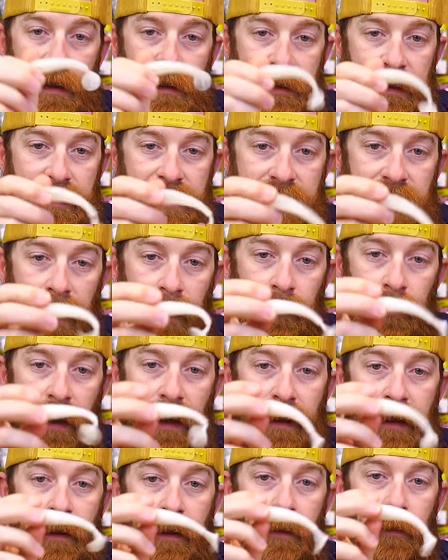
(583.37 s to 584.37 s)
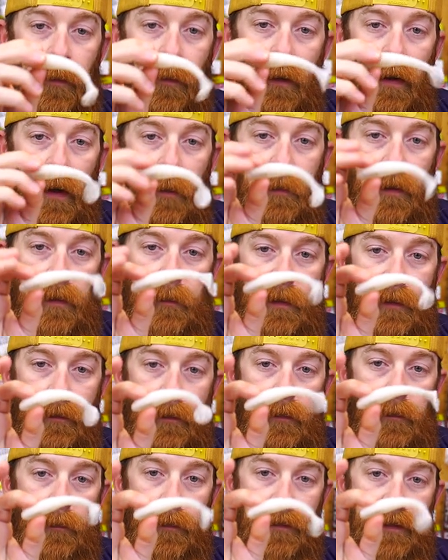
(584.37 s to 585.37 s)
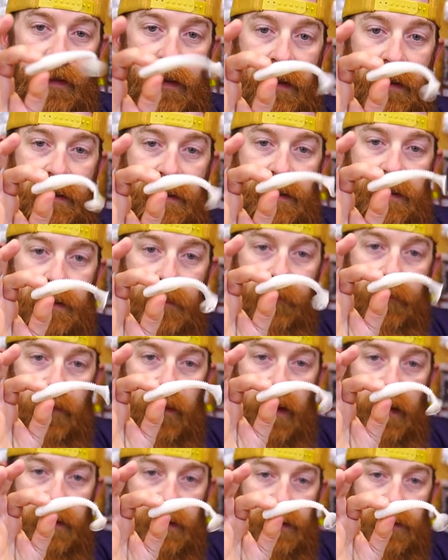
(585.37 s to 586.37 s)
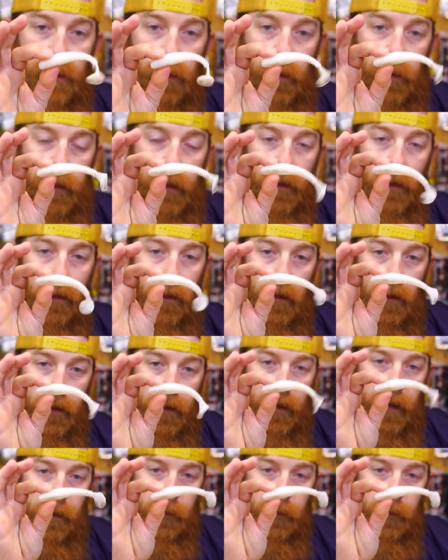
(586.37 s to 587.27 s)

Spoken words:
This guy right here, what I'm going to be doing with this is throwing it on